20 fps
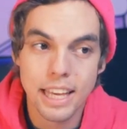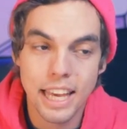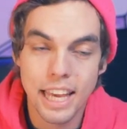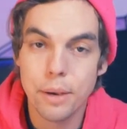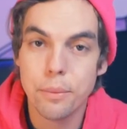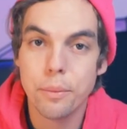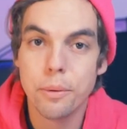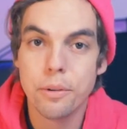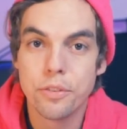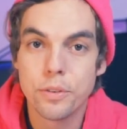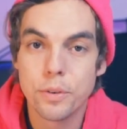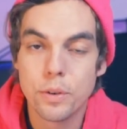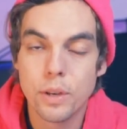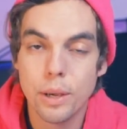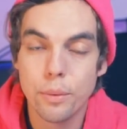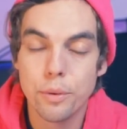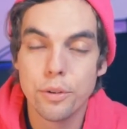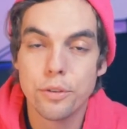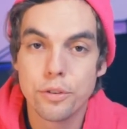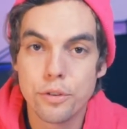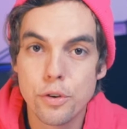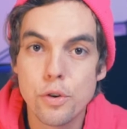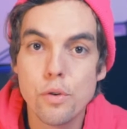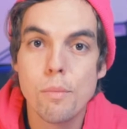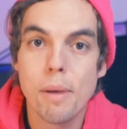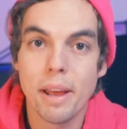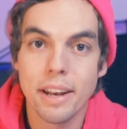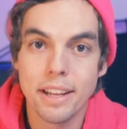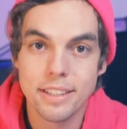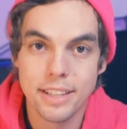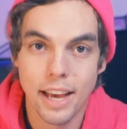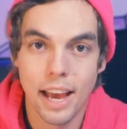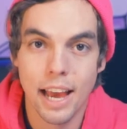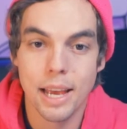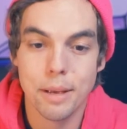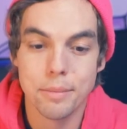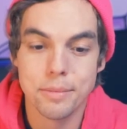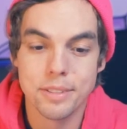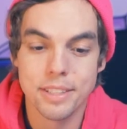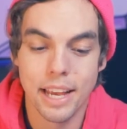It was, it was too many
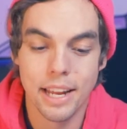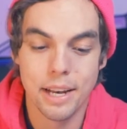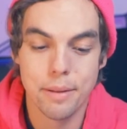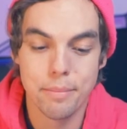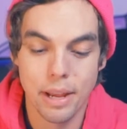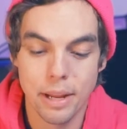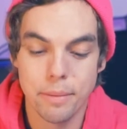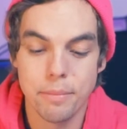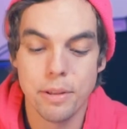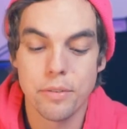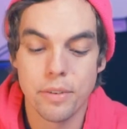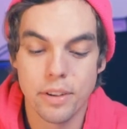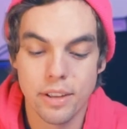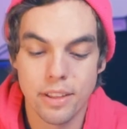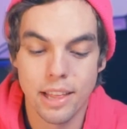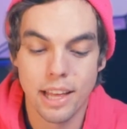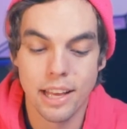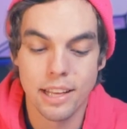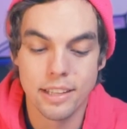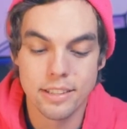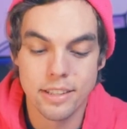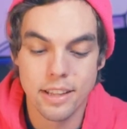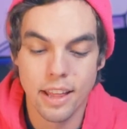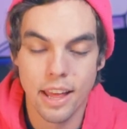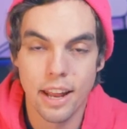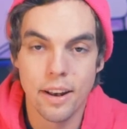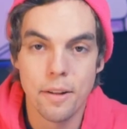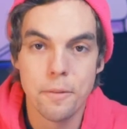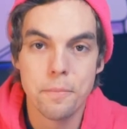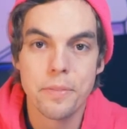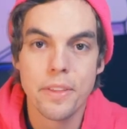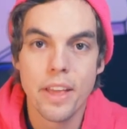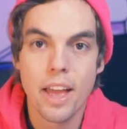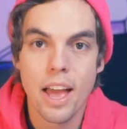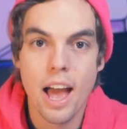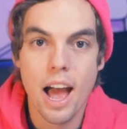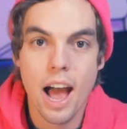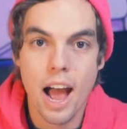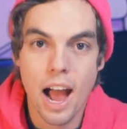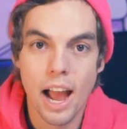times, and it made me realize that
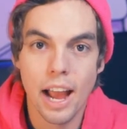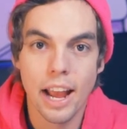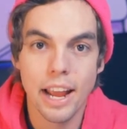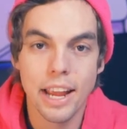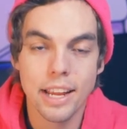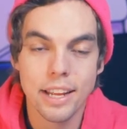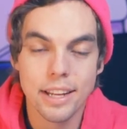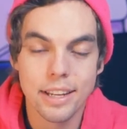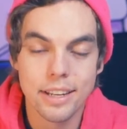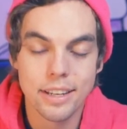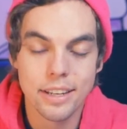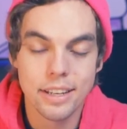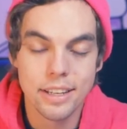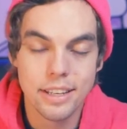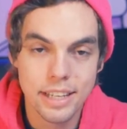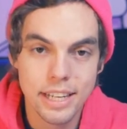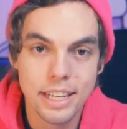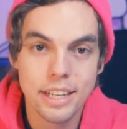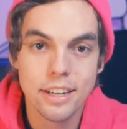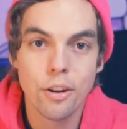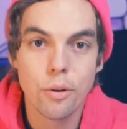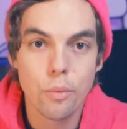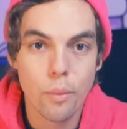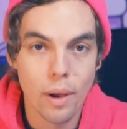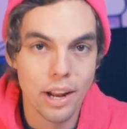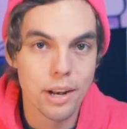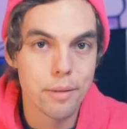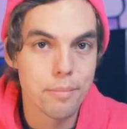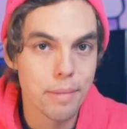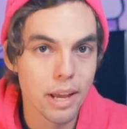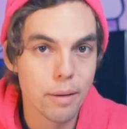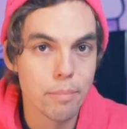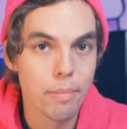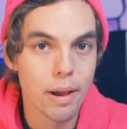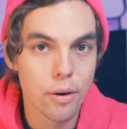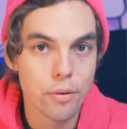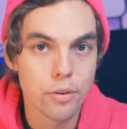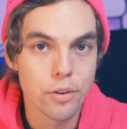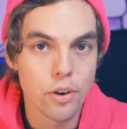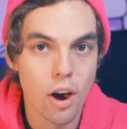I needed a way to make
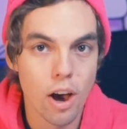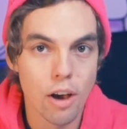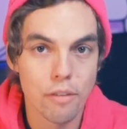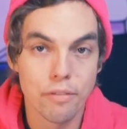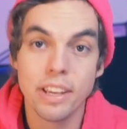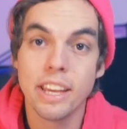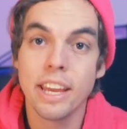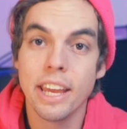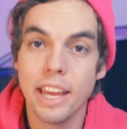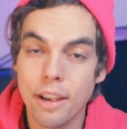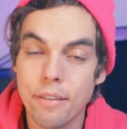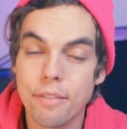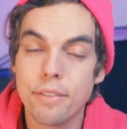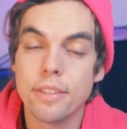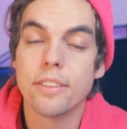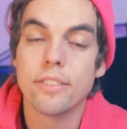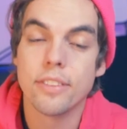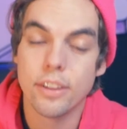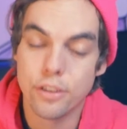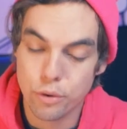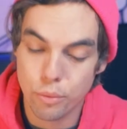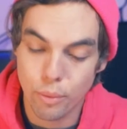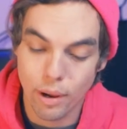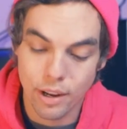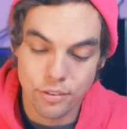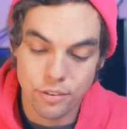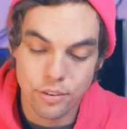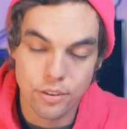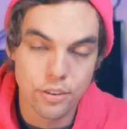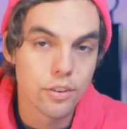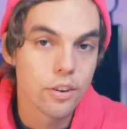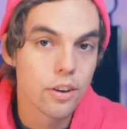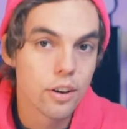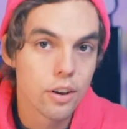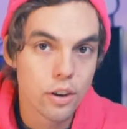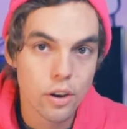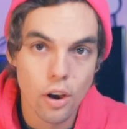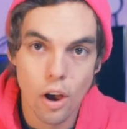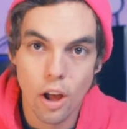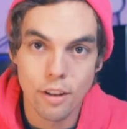my own coffee if the situation
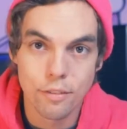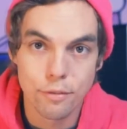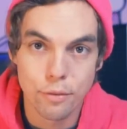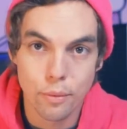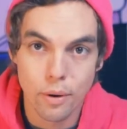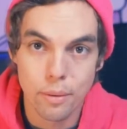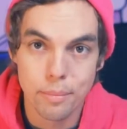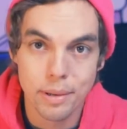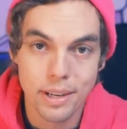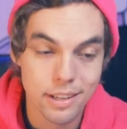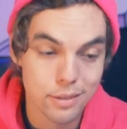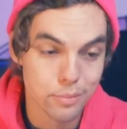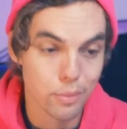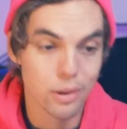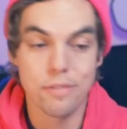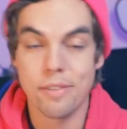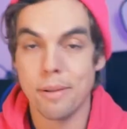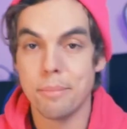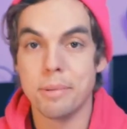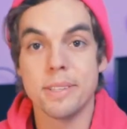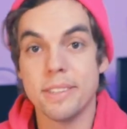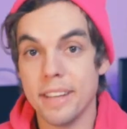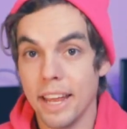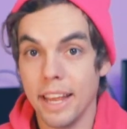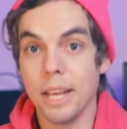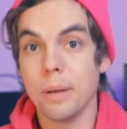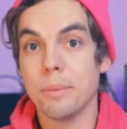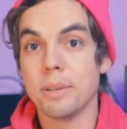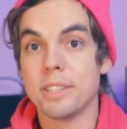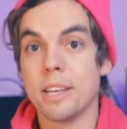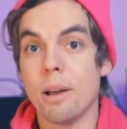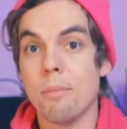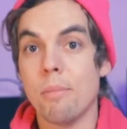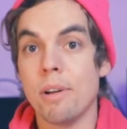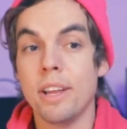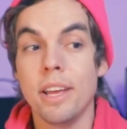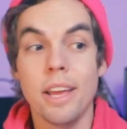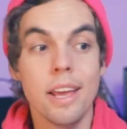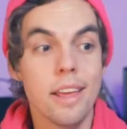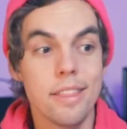called for. Because what if I'm staying with
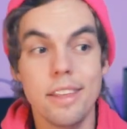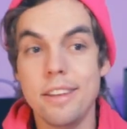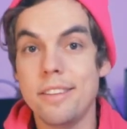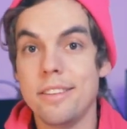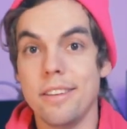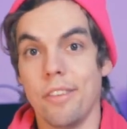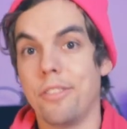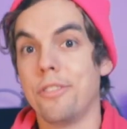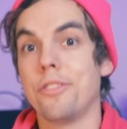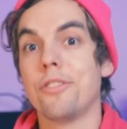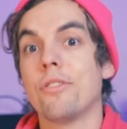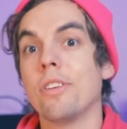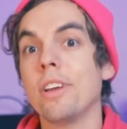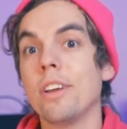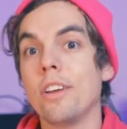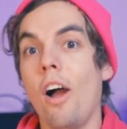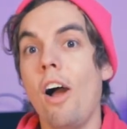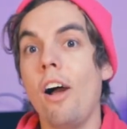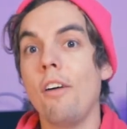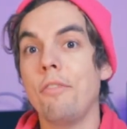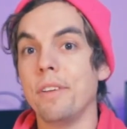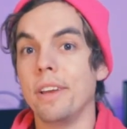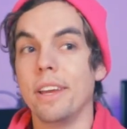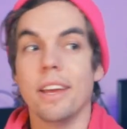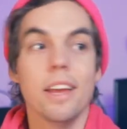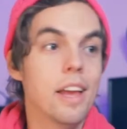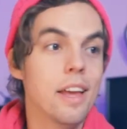someone that doesn't drink coffee?